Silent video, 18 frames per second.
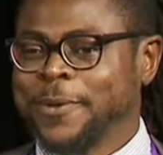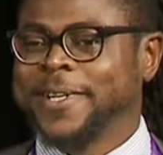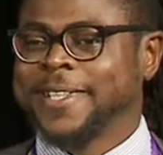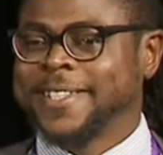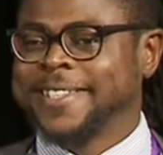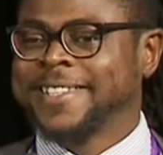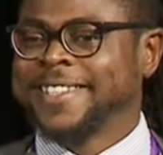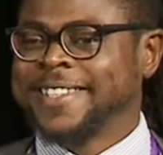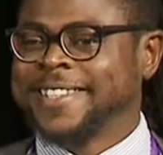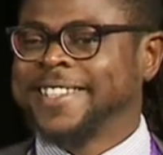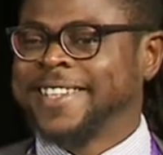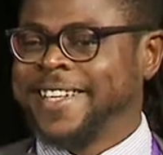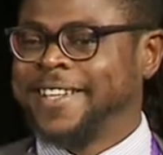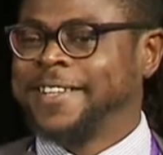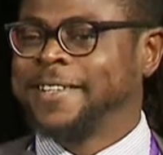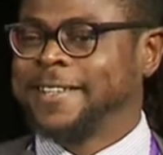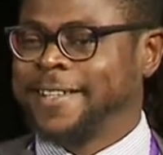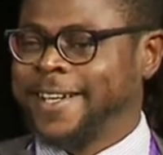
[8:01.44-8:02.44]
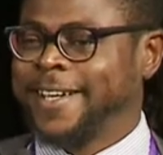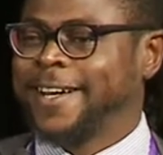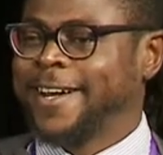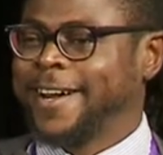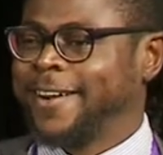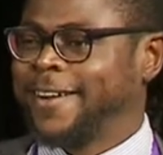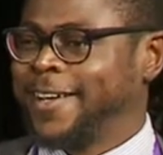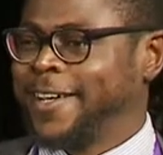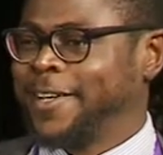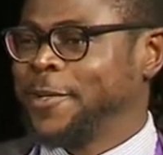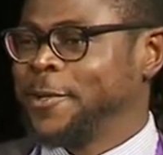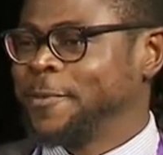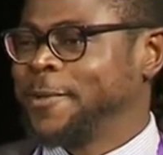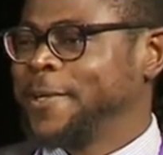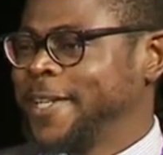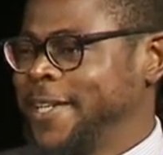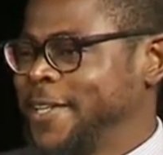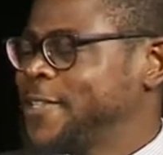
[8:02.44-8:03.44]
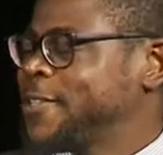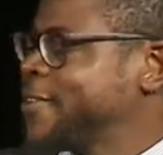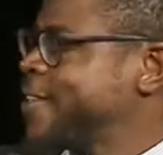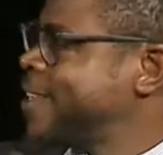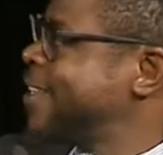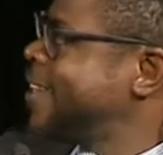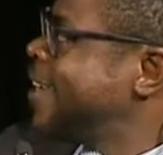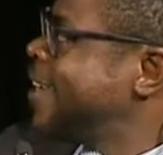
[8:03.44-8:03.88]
point in human history.